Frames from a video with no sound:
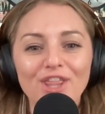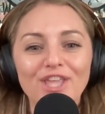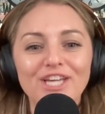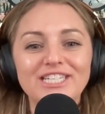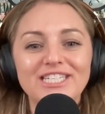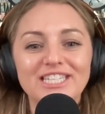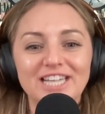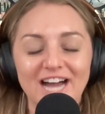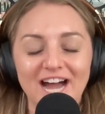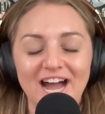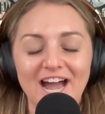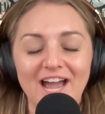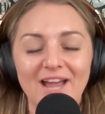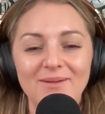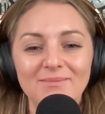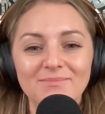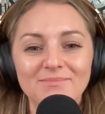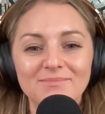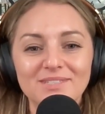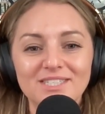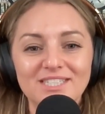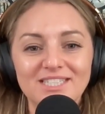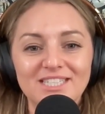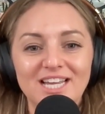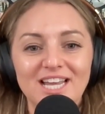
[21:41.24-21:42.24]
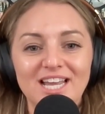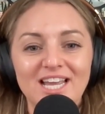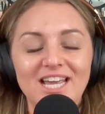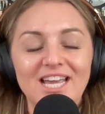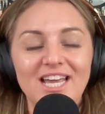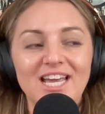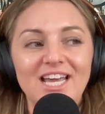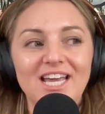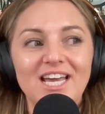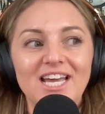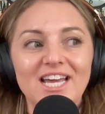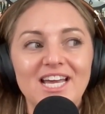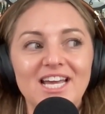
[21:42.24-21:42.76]
the times
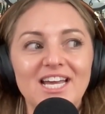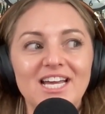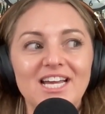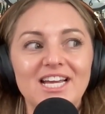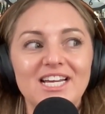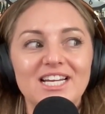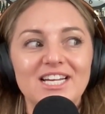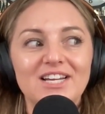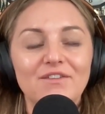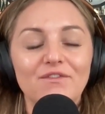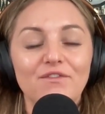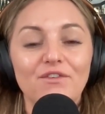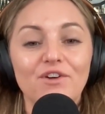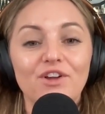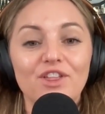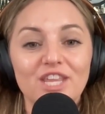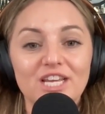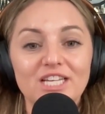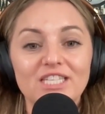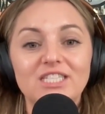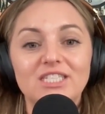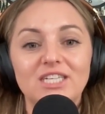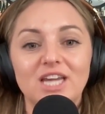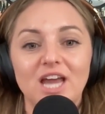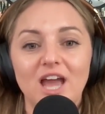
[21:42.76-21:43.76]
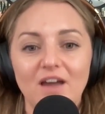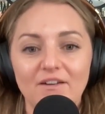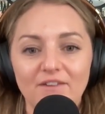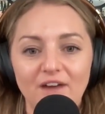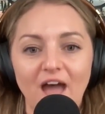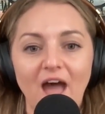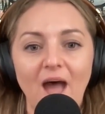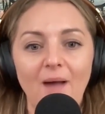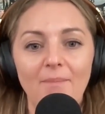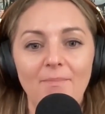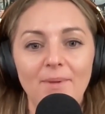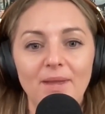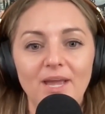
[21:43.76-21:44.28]
for this to have
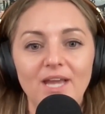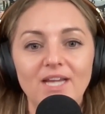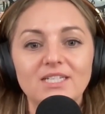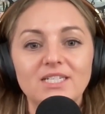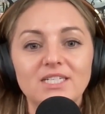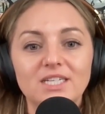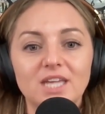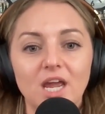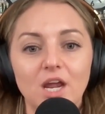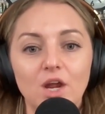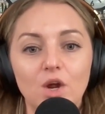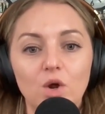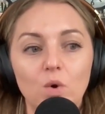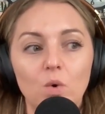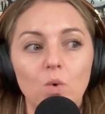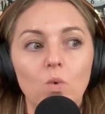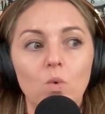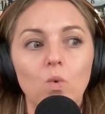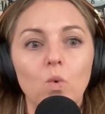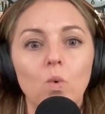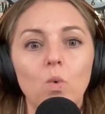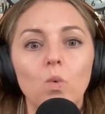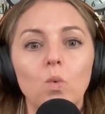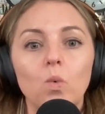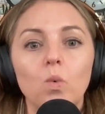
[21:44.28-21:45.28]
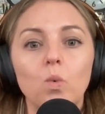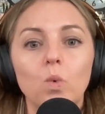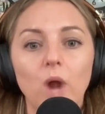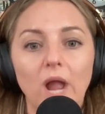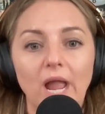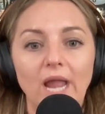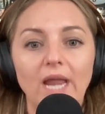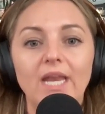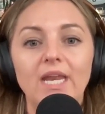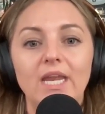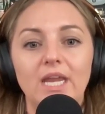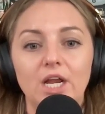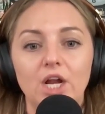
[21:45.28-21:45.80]
happened, like
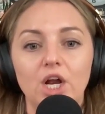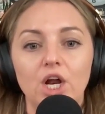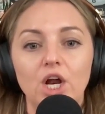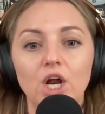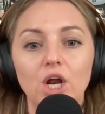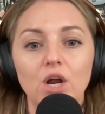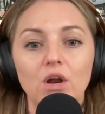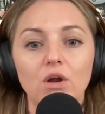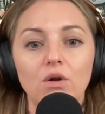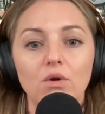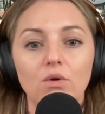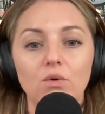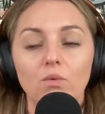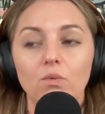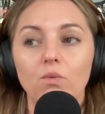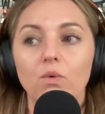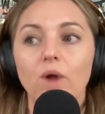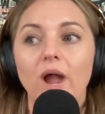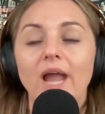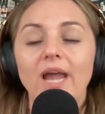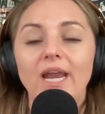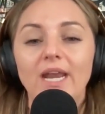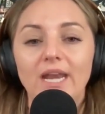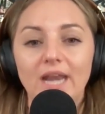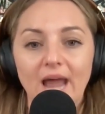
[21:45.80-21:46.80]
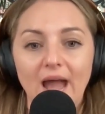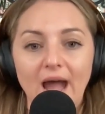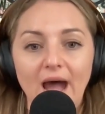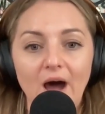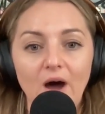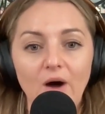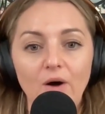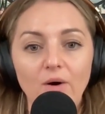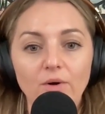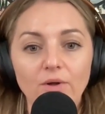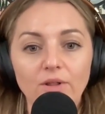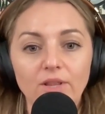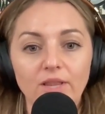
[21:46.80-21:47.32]
right here, right
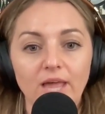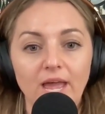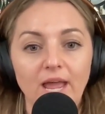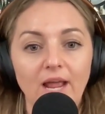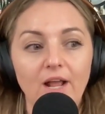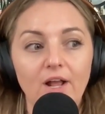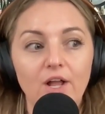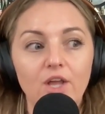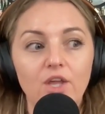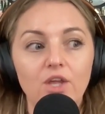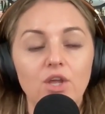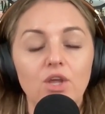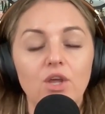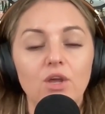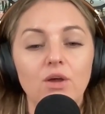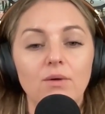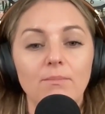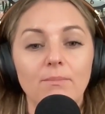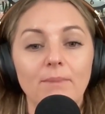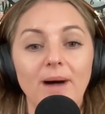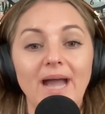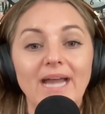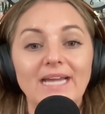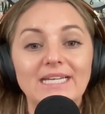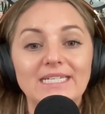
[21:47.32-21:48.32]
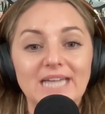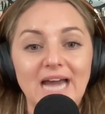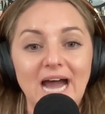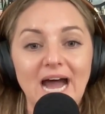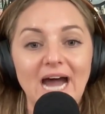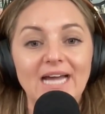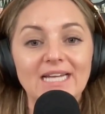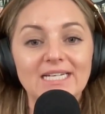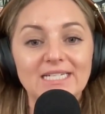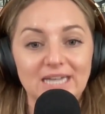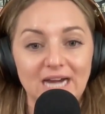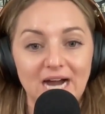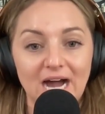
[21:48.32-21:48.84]
now, like my
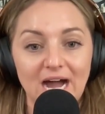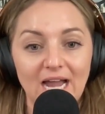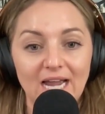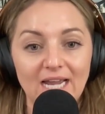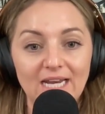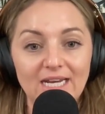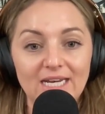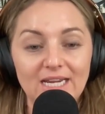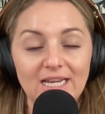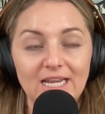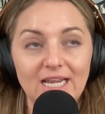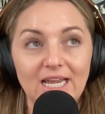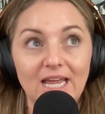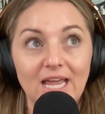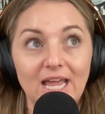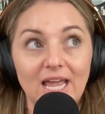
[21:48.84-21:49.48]
dad died,